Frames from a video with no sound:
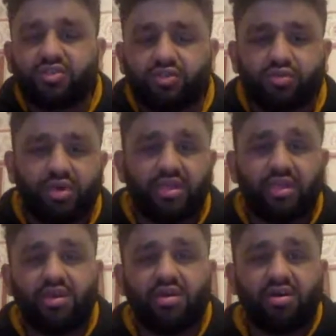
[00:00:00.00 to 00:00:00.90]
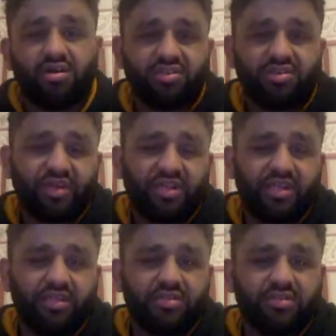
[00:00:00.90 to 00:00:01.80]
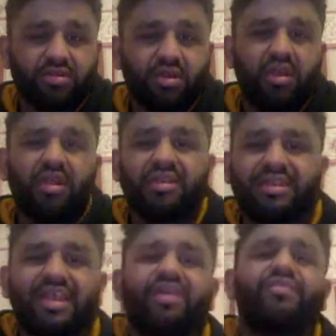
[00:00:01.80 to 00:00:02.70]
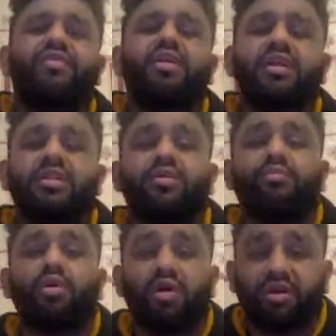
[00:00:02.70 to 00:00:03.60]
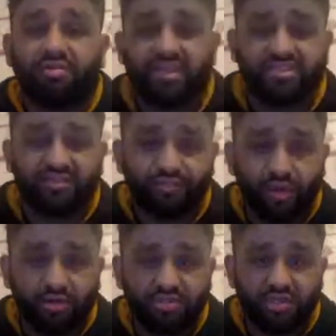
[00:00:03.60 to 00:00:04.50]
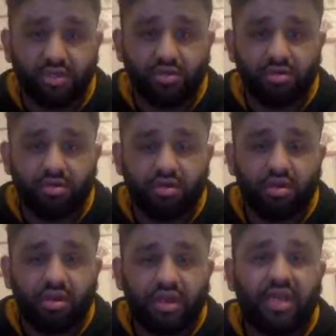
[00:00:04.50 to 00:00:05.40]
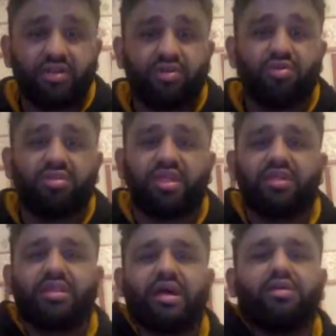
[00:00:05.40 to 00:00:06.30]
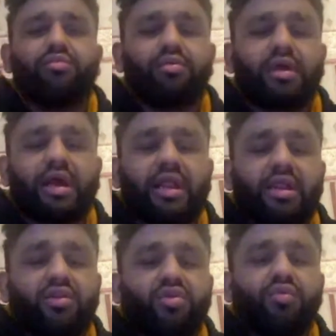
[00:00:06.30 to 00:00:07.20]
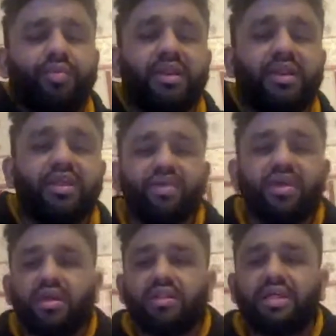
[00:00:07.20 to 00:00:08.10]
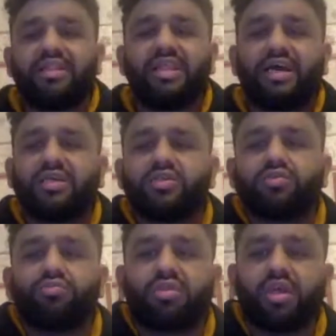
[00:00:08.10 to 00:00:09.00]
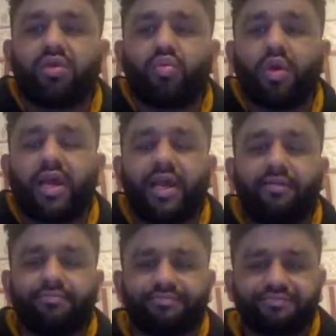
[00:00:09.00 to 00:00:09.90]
just quickly, Oscar Valdez, definitely the more aggressive boxer. I do think that, and I do believe that that is something where